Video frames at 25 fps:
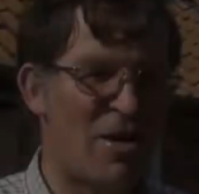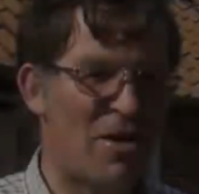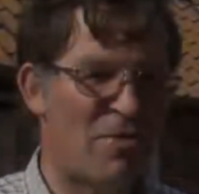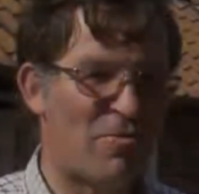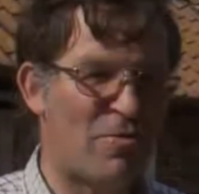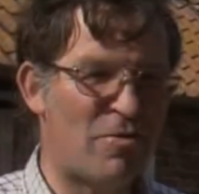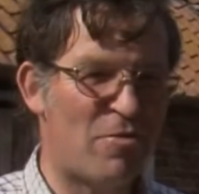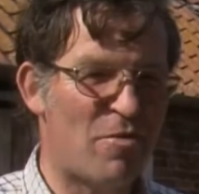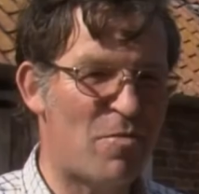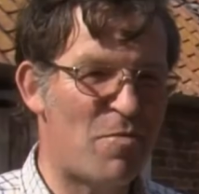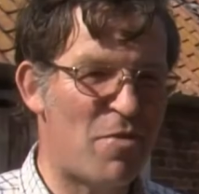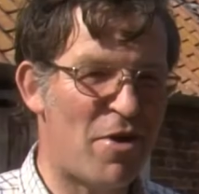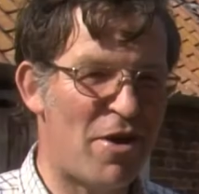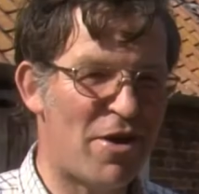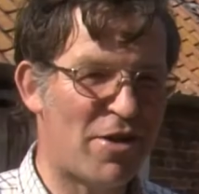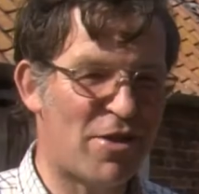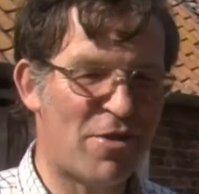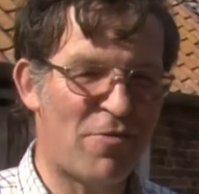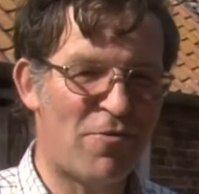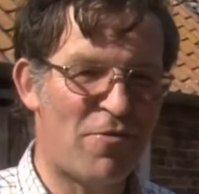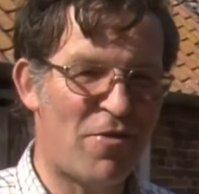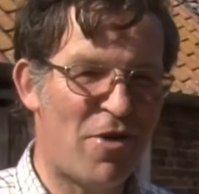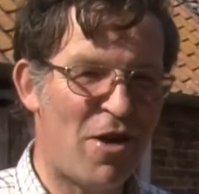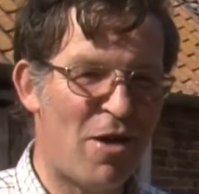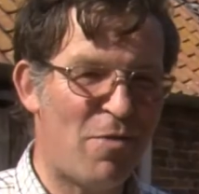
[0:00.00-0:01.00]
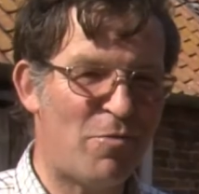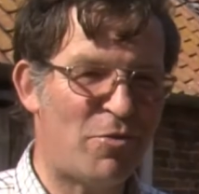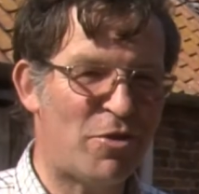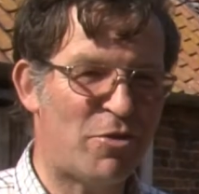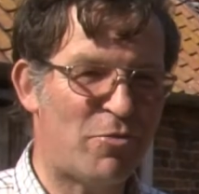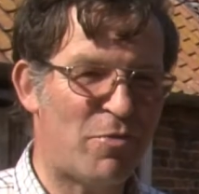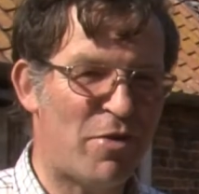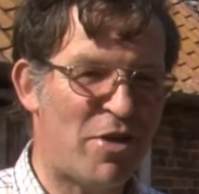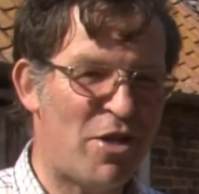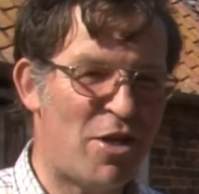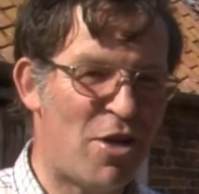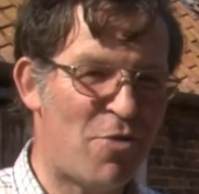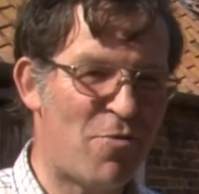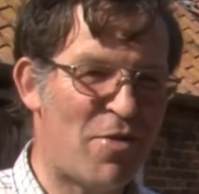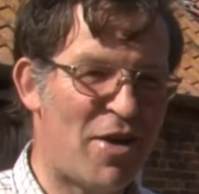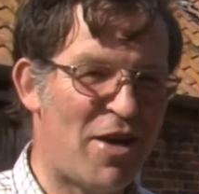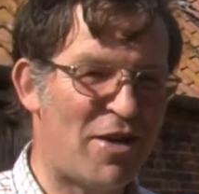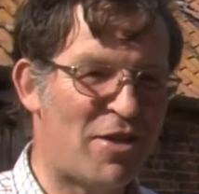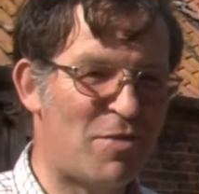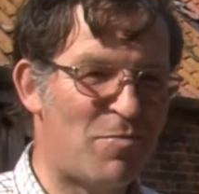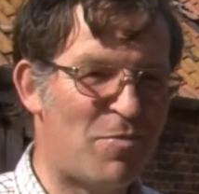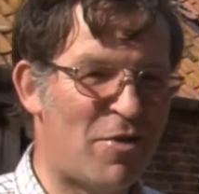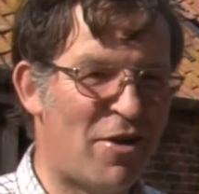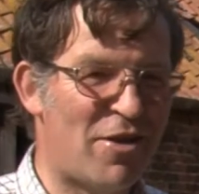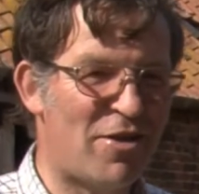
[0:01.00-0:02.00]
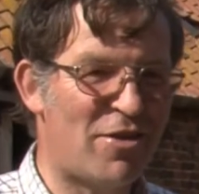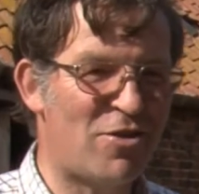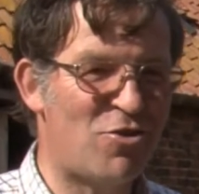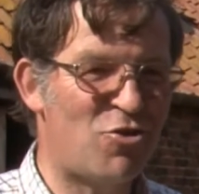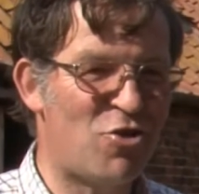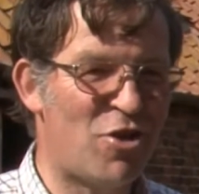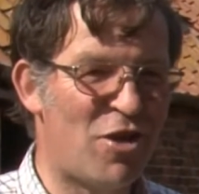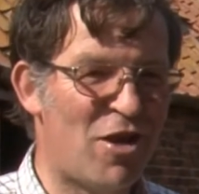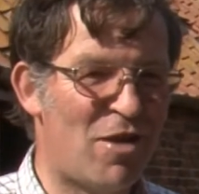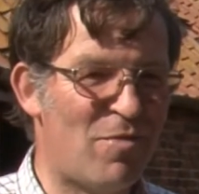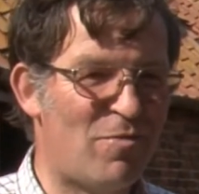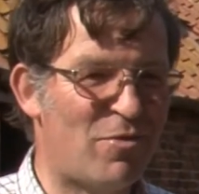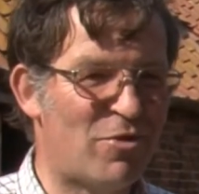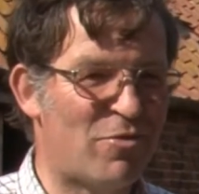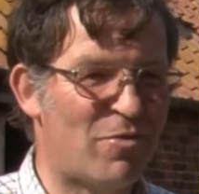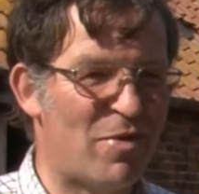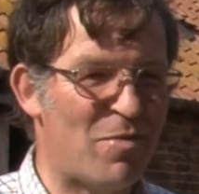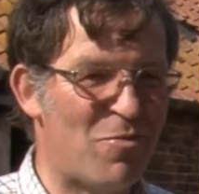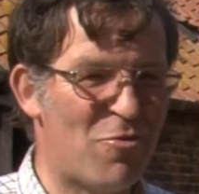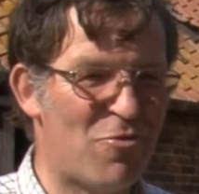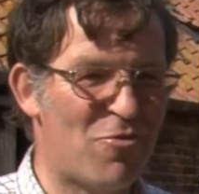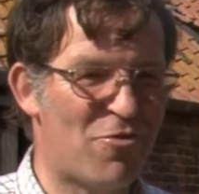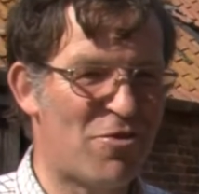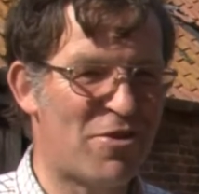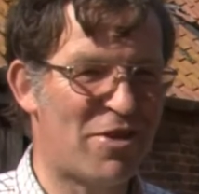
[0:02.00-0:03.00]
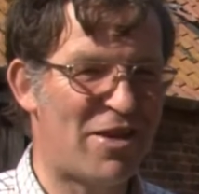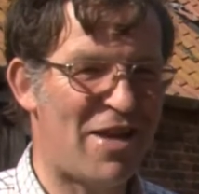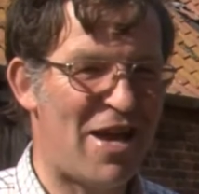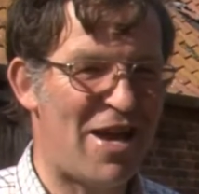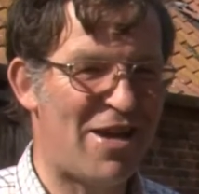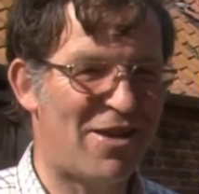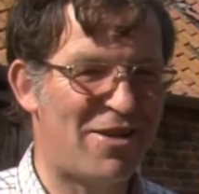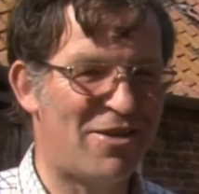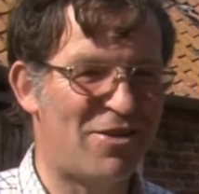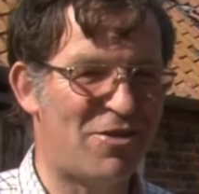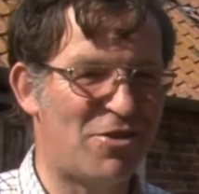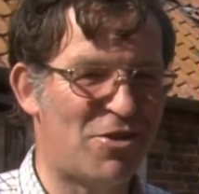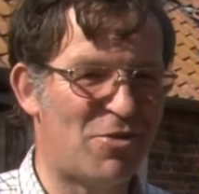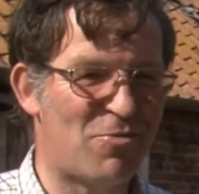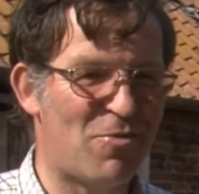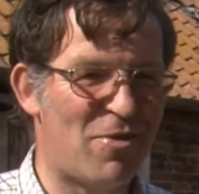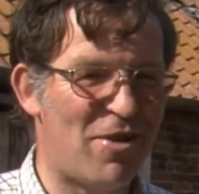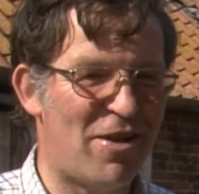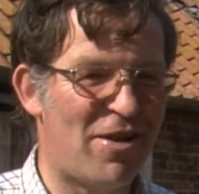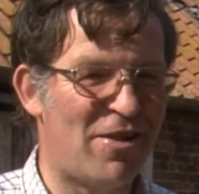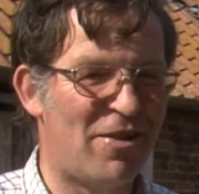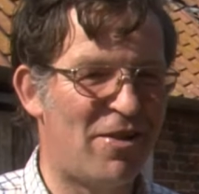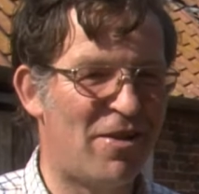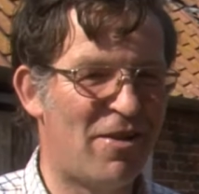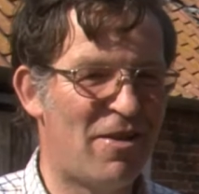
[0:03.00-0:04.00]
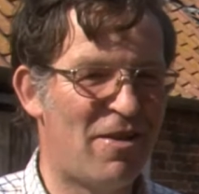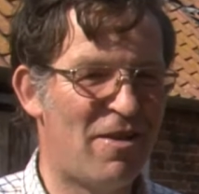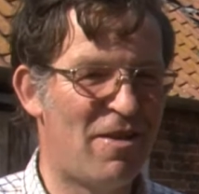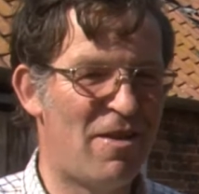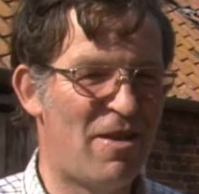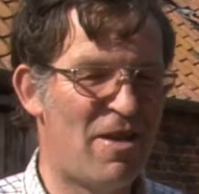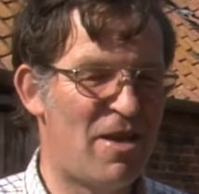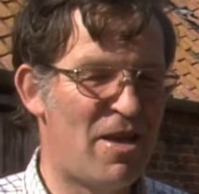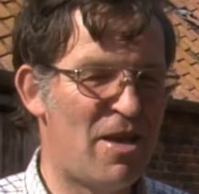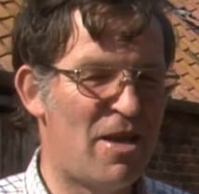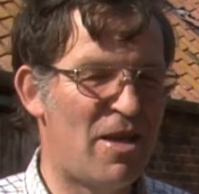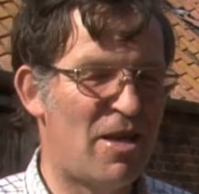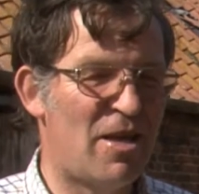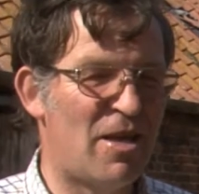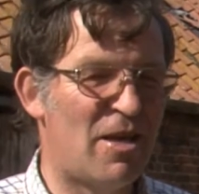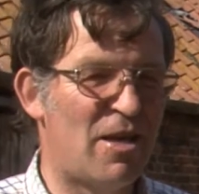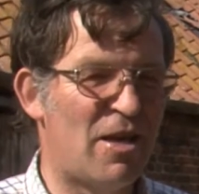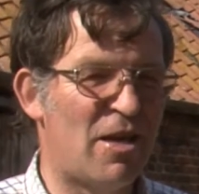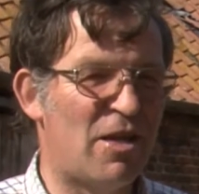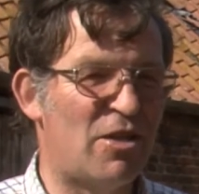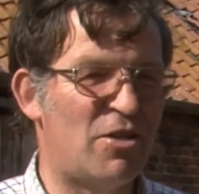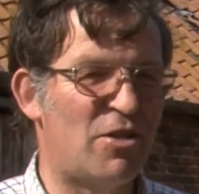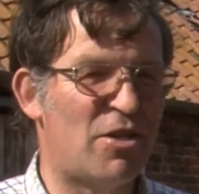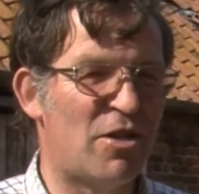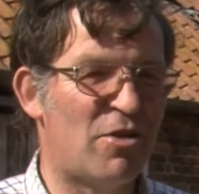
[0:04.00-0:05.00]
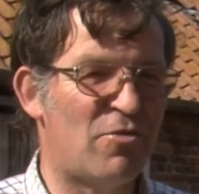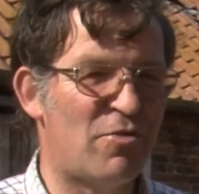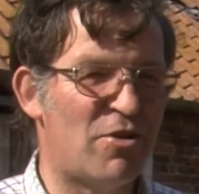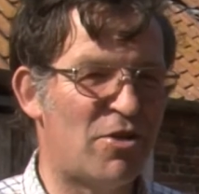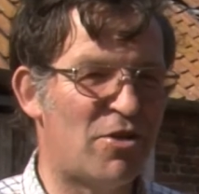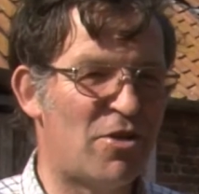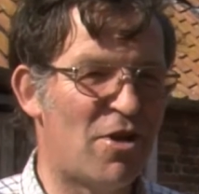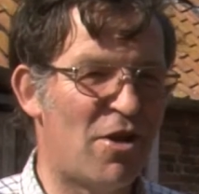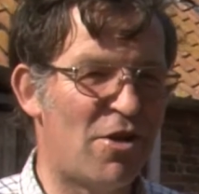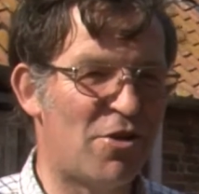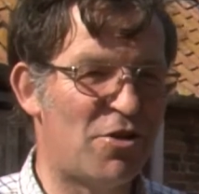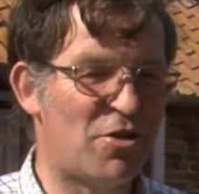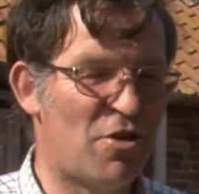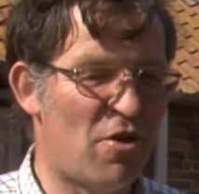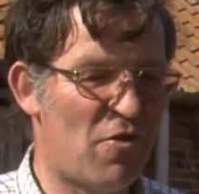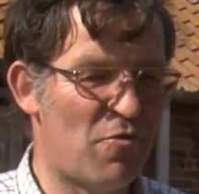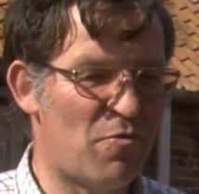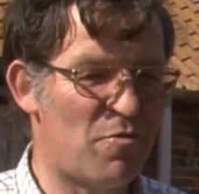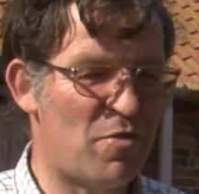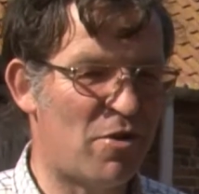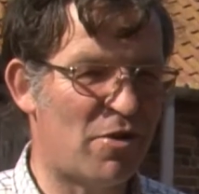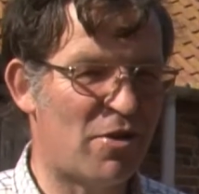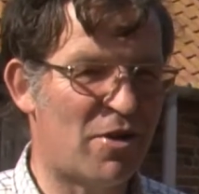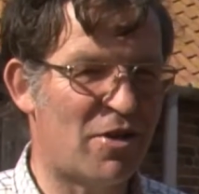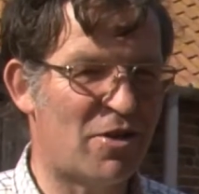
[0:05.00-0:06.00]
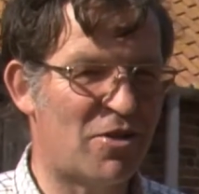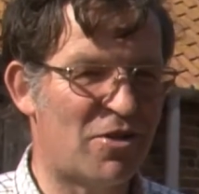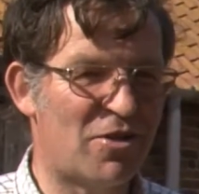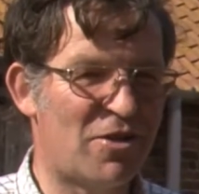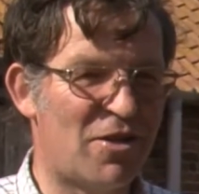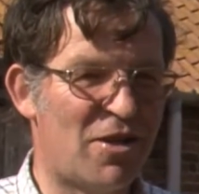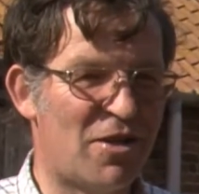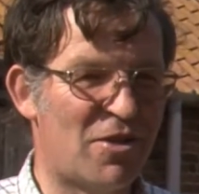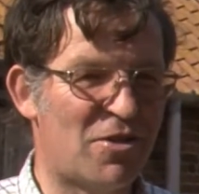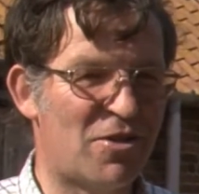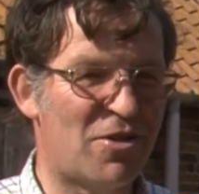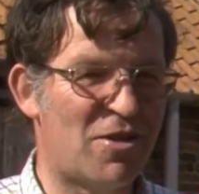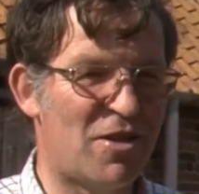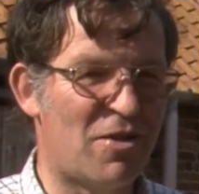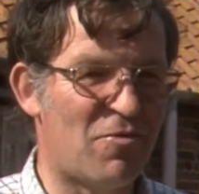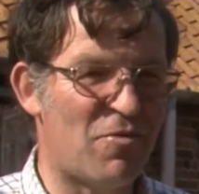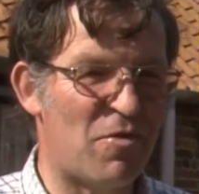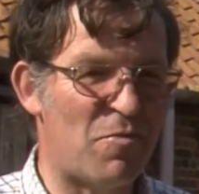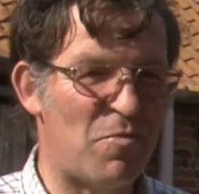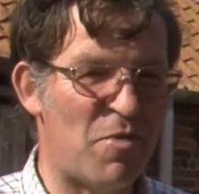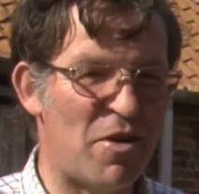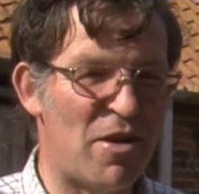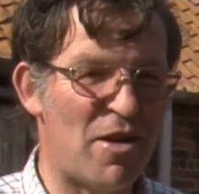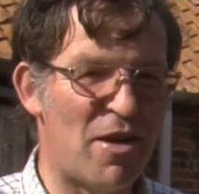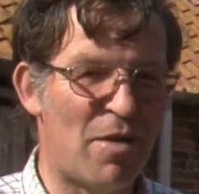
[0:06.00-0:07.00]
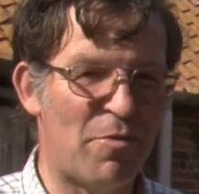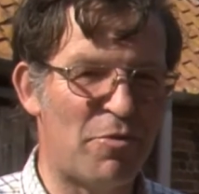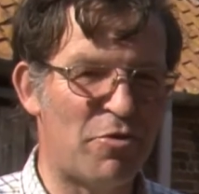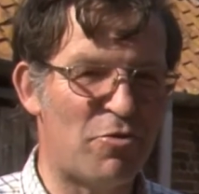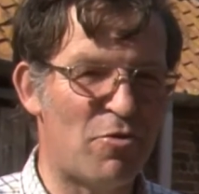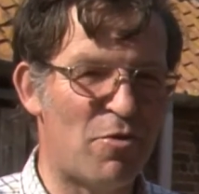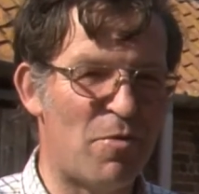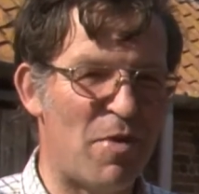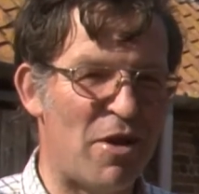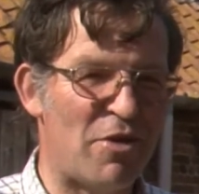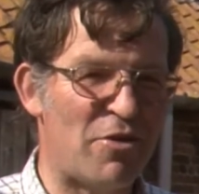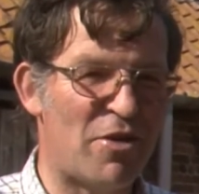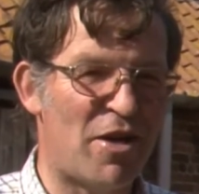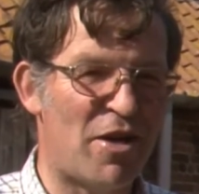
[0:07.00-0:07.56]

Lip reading: We were buying the farm, so we knew we had to buy the germs, and we bought the cattle as well. And so we started off milking 60. We've been up to about